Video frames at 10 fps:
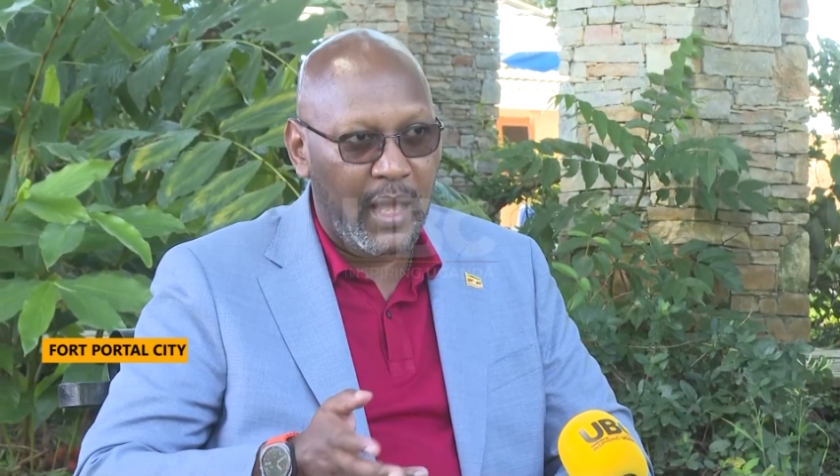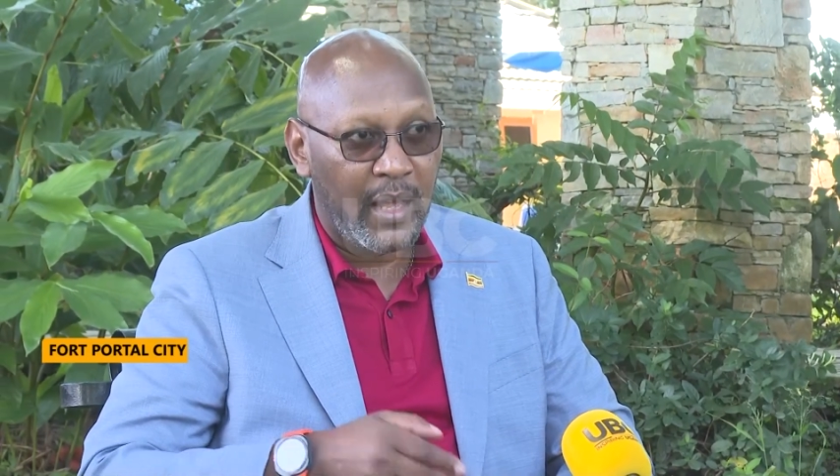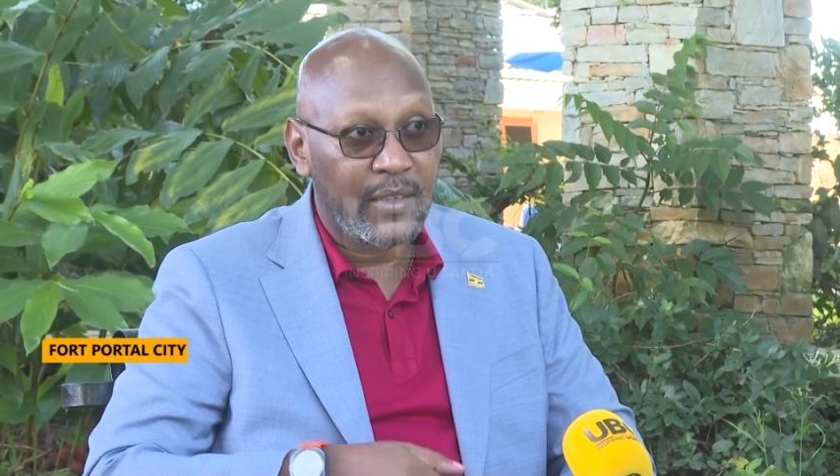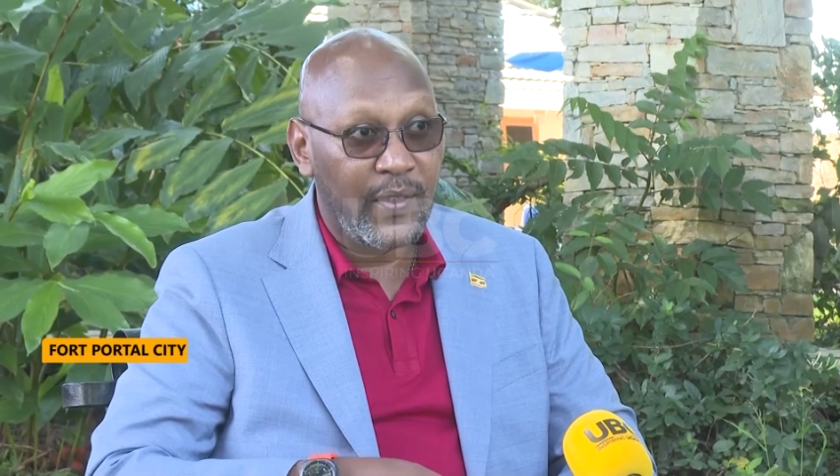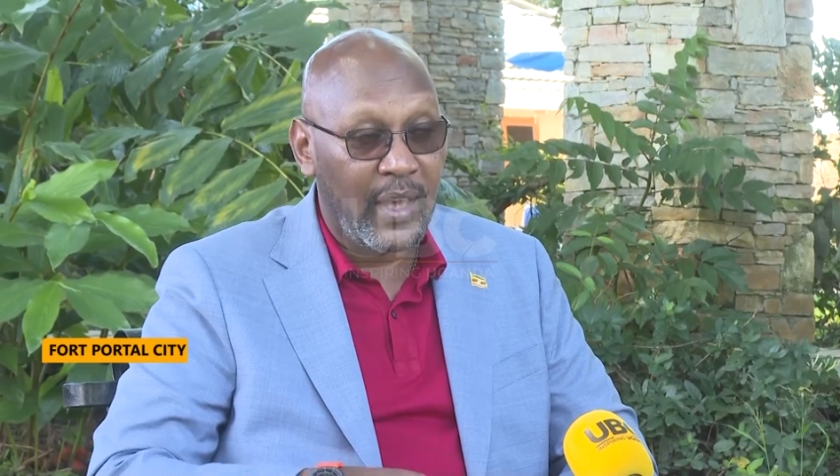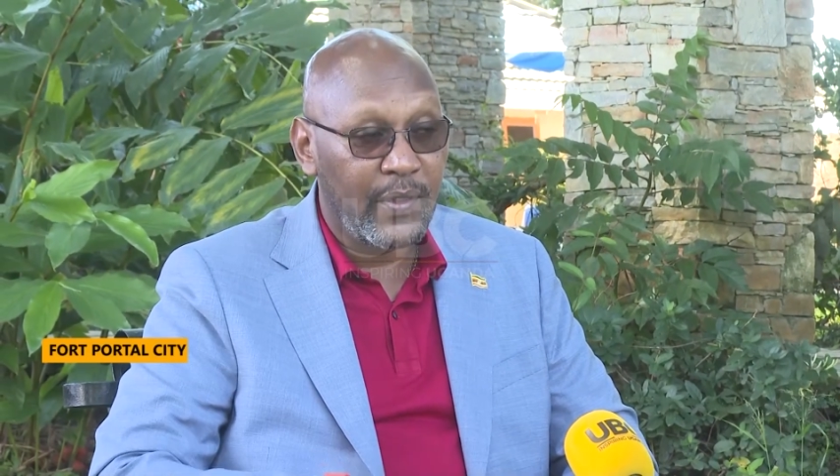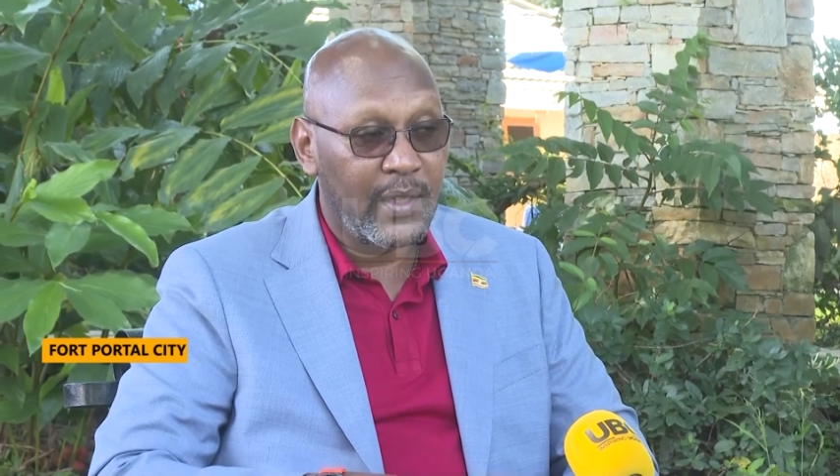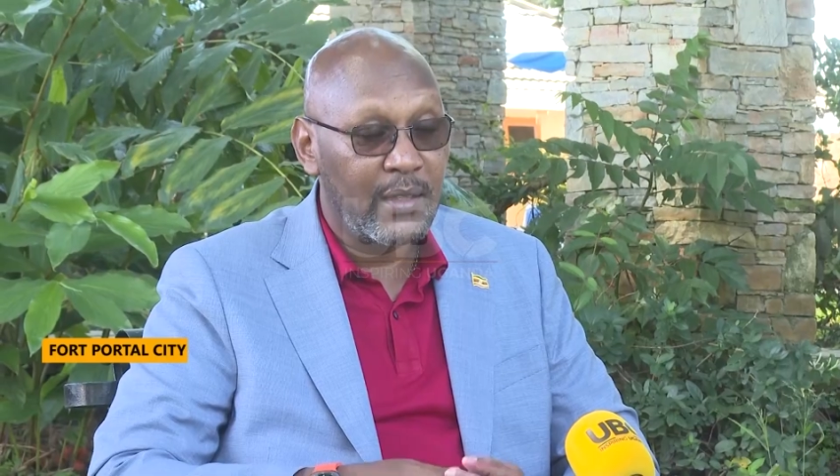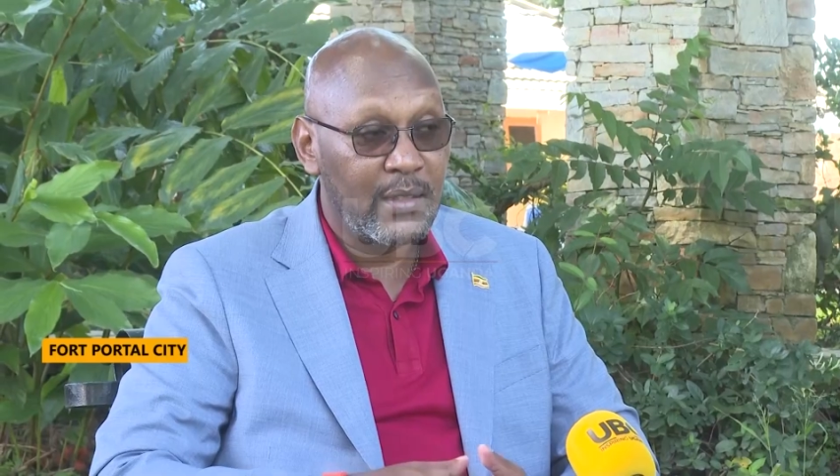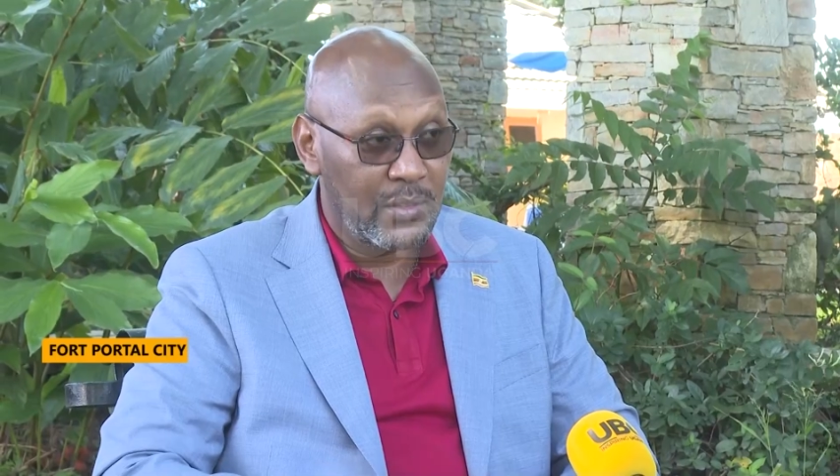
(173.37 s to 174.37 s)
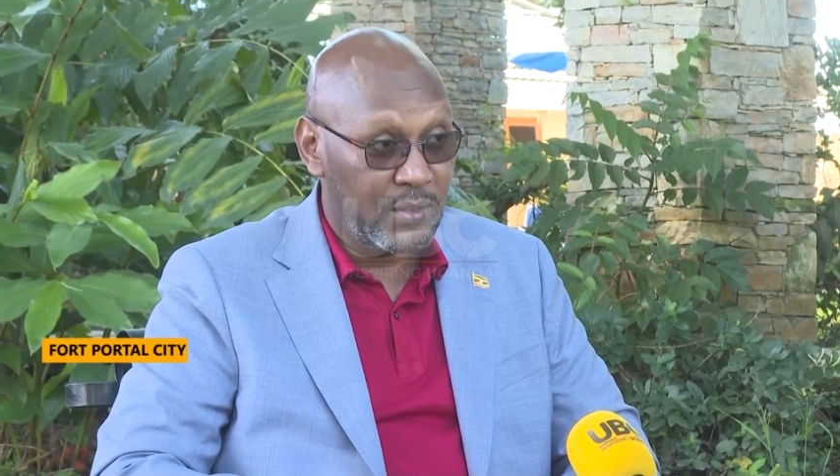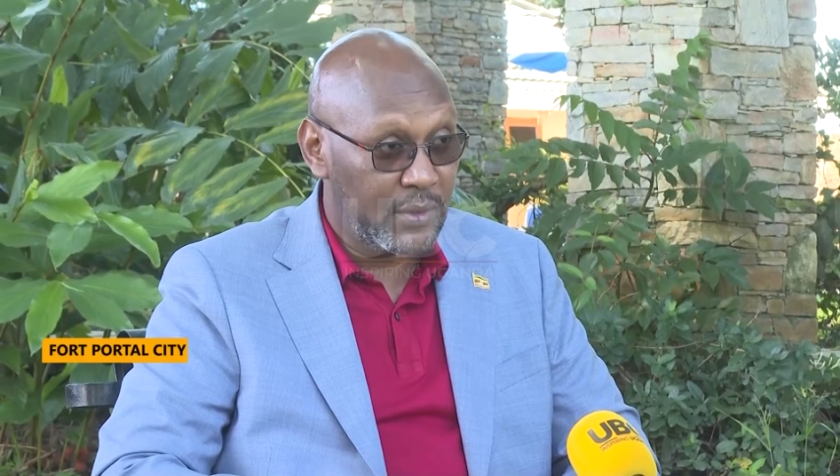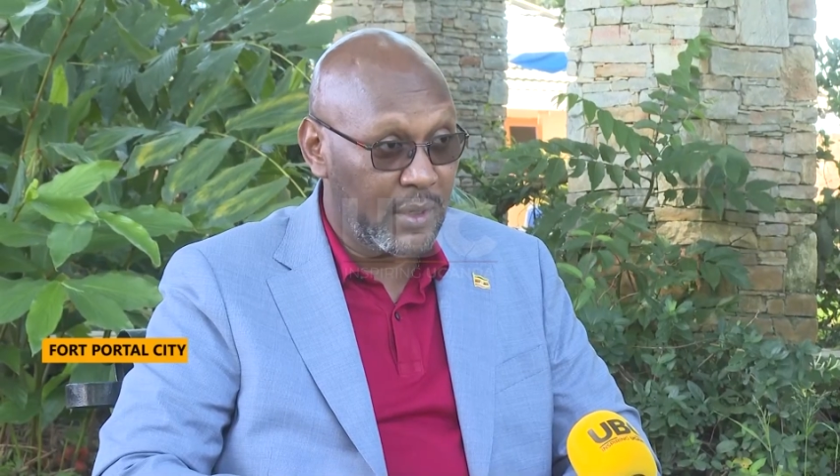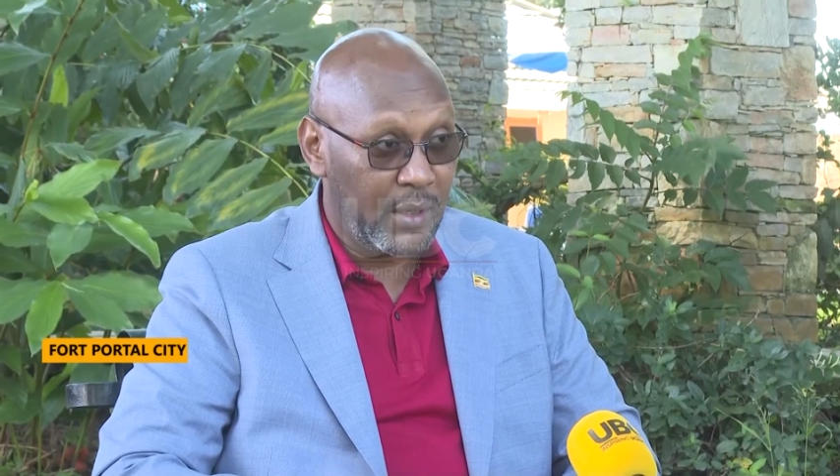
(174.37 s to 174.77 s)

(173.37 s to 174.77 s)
and the other is